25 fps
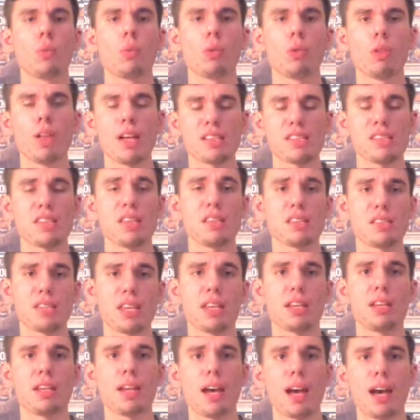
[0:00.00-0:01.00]
less than
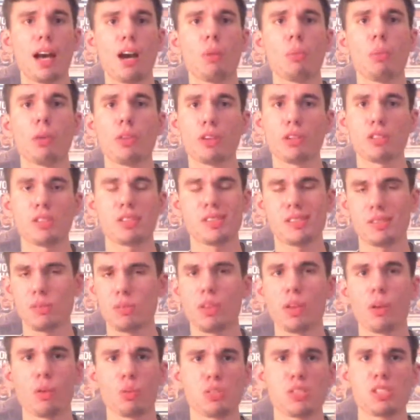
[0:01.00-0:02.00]
10 now, but
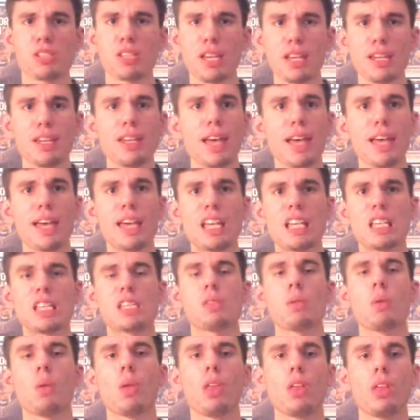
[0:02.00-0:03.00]
there was 10
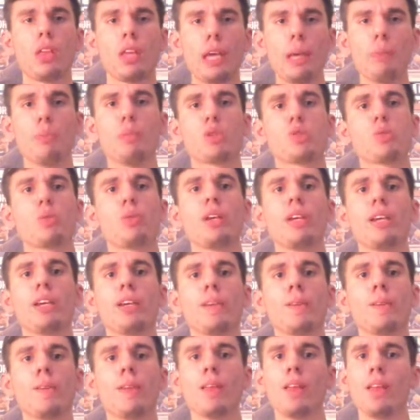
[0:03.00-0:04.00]
days in
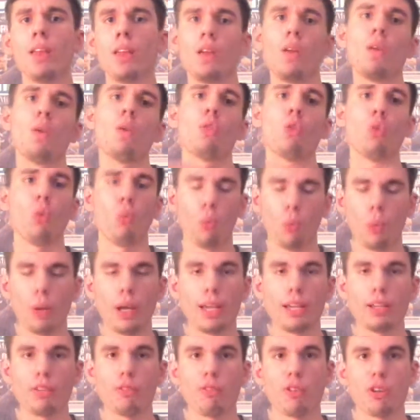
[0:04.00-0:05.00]
between the
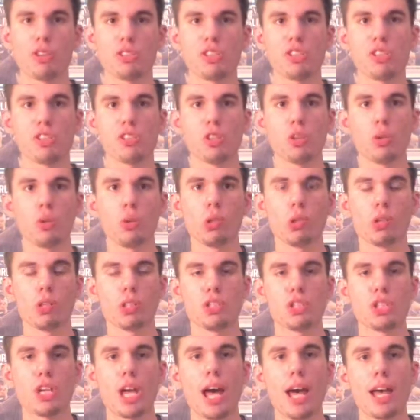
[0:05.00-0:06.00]
win versus the New York
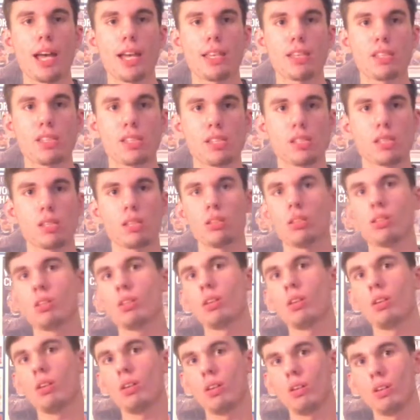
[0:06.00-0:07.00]
Giants
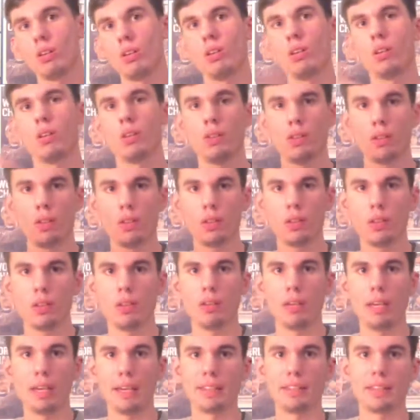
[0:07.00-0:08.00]

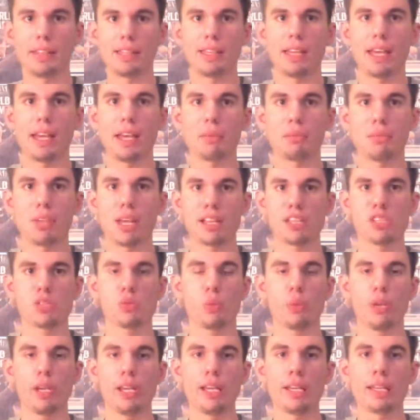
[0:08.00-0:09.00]
and the game next
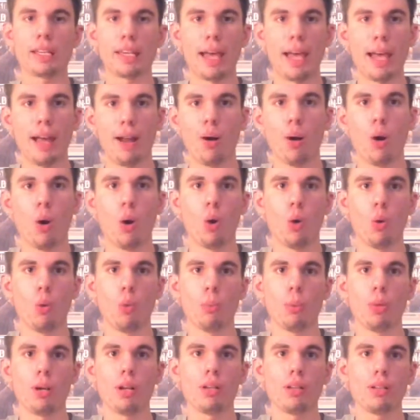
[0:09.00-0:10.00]
week at
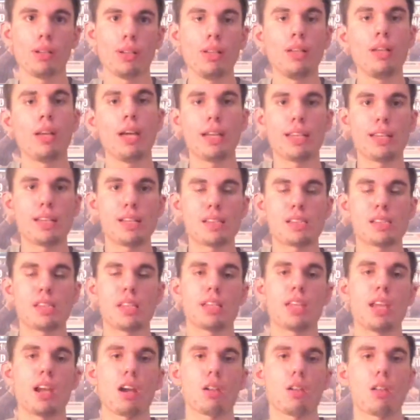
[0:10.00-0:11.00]
home against the
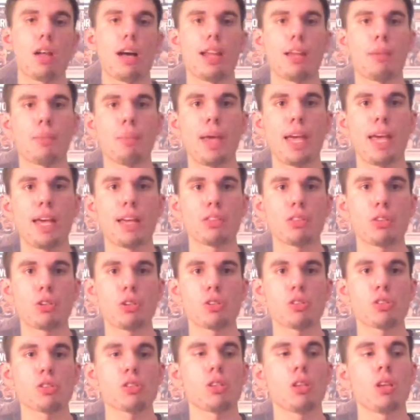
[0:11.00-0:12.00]
Carolina
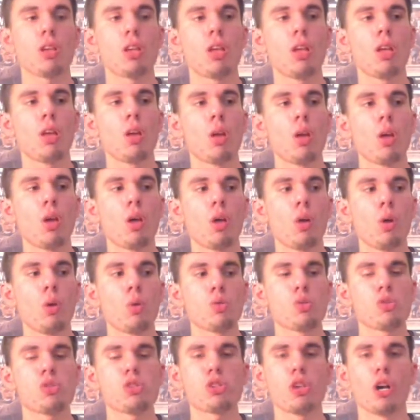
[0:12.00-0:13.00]
Panthers.
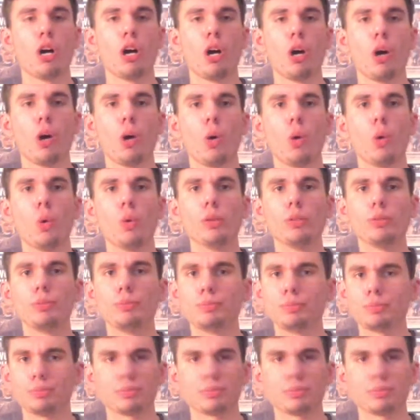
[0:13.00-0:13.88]
So